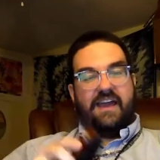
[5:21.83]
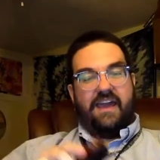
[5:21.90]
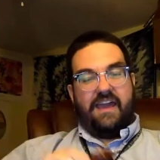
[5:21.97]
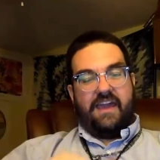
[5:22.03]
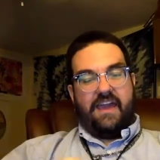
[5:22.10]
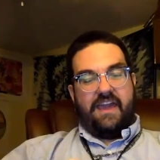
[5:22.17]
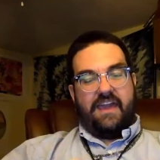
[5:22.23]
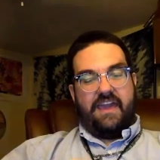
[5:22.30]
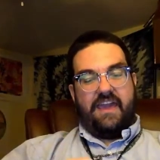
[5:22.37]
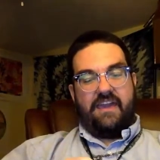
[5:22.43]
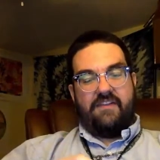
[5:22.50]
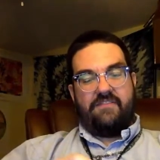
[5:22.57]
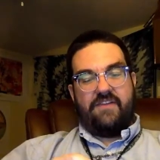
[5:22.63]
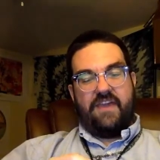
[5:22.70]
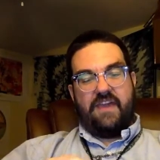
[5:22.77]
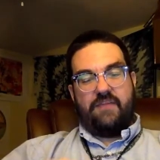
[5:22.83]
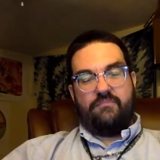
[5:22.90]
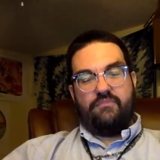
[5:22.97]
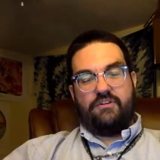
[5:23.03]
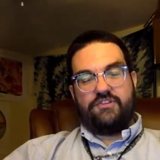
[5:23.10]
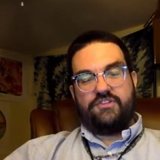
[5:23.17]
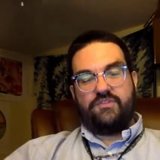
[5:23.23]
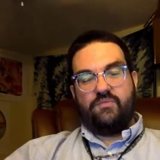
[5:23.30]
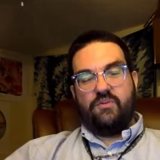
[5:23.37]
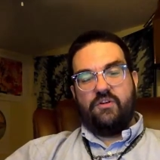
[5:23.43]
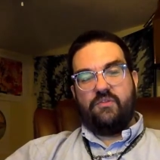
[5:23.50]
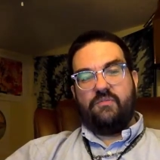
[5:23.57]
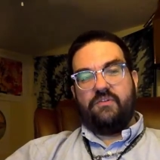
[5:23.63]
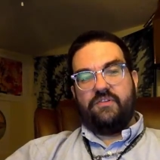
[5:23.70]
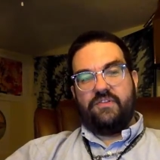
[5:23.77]
I, I have a brush to
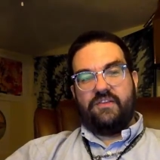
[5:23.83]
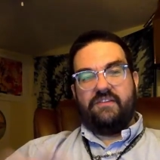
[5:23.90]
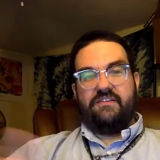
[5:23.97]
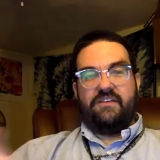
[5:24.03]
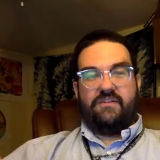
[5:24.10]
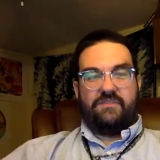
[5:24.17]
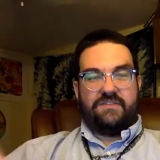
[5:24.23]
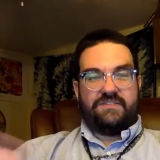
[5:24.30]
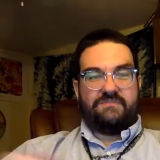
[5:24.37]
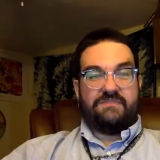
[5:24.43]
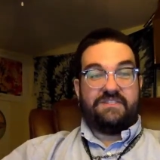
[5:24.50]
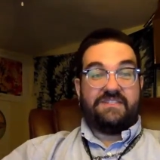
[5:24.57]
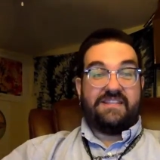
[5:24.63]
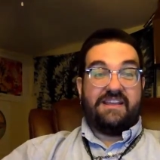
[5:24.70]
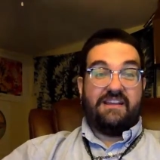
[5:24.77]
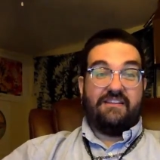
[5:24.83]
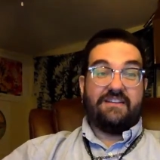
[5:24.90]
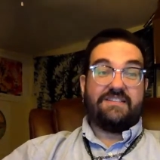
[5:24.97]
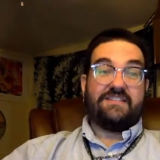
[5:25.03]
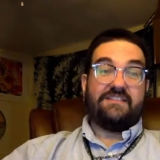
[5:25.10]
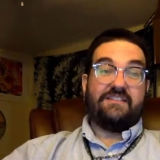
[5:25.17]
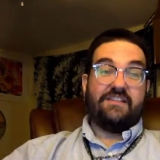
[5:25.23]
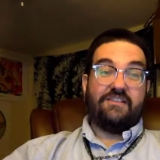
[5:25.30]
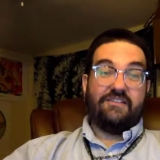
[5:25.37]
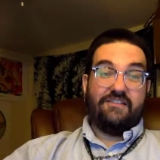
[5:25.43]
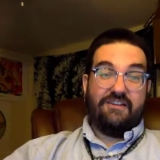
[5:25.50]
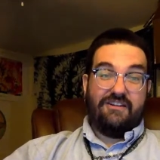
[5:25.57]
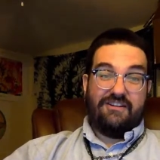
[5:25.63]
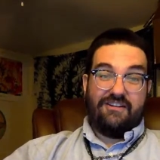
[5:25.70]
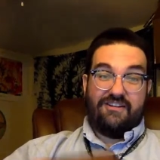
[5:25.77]
work with. Now, you know, once, once the hair gets a little
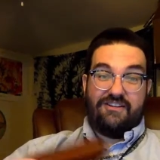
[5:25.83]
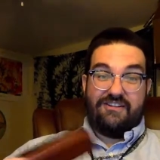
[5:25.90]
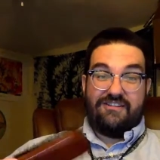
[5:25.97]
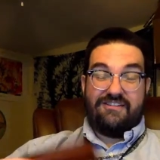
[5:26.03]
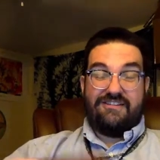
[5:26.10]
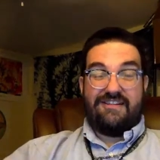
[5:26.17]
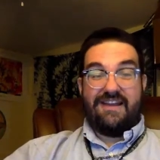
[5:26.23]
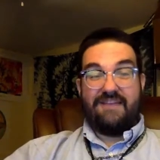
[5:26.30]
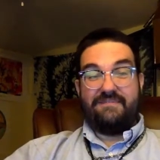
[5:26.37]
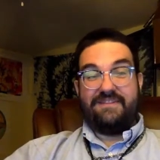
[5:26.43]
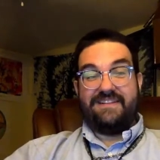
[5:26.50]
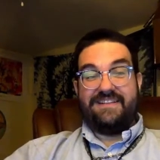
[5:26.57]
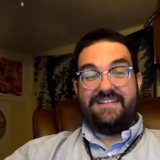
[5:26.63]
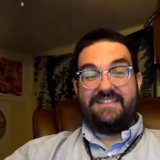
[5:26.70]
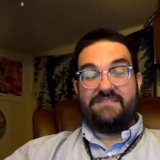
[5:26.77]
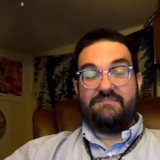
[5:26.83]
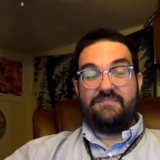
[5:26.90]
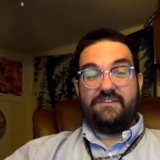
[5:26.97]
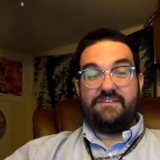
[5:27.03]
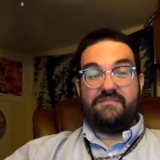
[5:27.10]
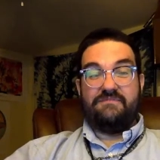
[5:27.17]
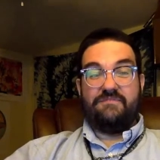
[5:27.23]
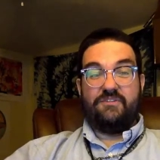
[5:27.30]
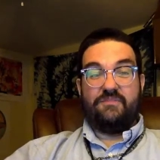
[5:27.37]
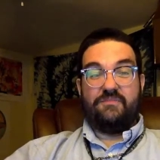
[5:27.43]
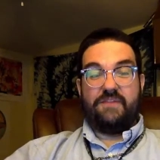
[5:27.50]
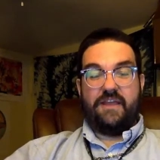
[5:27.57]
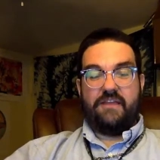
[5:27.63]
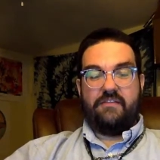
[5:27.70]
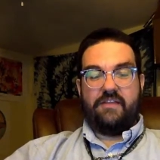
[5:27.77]
longer, I'm going to need some good
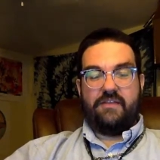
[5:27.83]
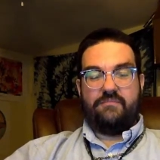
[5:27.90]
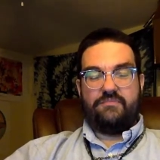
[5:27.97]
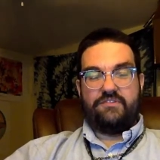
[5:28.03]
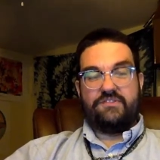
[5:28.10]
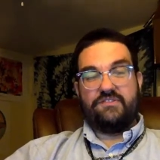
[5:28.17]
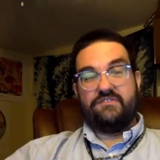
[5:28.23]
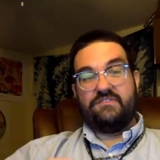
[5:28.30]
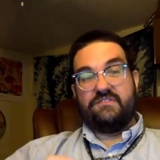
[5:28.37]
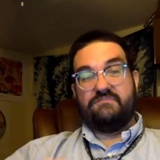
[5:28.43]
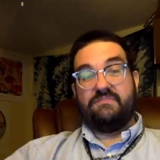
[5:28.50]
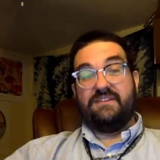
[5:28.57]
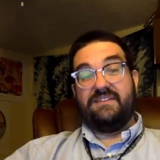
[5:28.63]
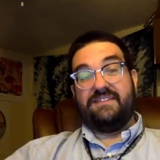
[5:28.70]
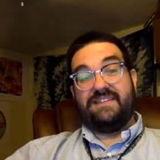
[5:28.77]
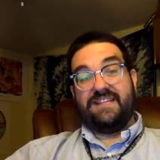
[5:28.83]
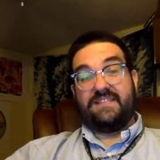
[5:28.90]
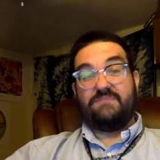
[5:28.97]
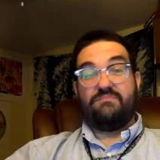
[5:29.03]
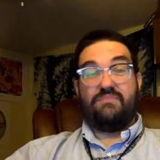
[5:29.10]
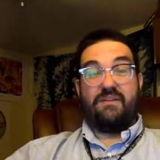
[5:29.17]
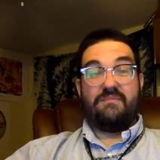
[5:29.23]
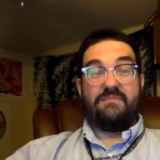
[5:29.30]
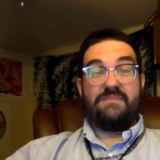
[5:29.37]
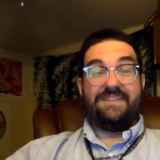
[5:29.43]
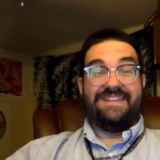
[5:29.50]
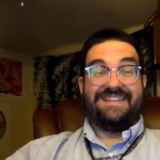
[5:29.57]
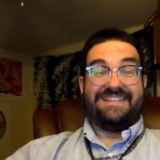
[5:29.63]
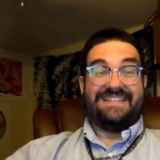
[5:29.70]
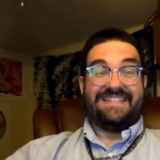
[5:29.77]
firm nylon bristles, but that's
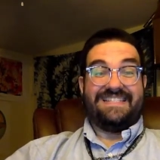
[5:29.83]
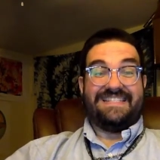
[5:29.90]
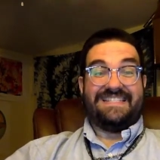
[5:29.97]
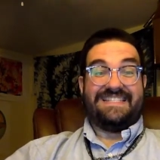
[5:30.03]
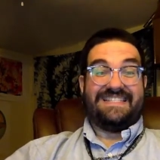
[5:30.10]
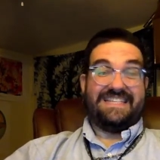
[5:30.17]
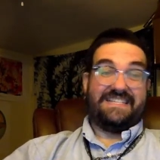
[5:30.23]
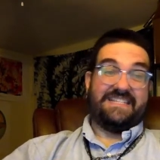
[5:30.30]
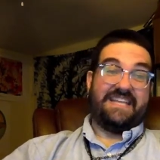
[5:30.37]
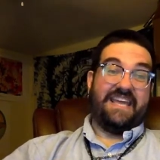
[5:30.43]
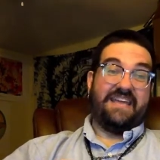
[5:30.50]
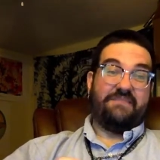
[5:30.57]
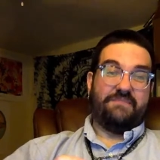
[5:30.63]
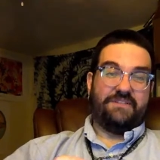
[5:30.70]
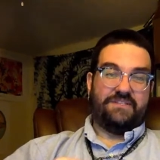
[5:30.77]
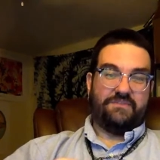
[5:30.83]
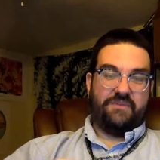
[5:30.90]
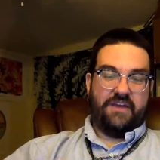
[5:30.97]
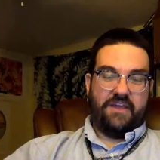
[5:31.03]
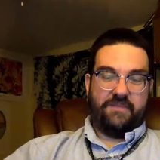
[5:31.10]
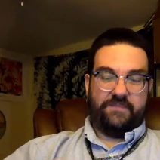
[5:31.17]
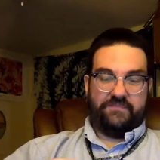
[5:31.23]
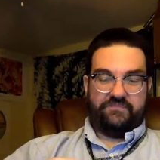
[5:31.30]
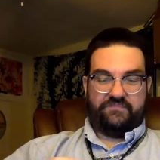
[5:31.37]
probably at least six to eight months away.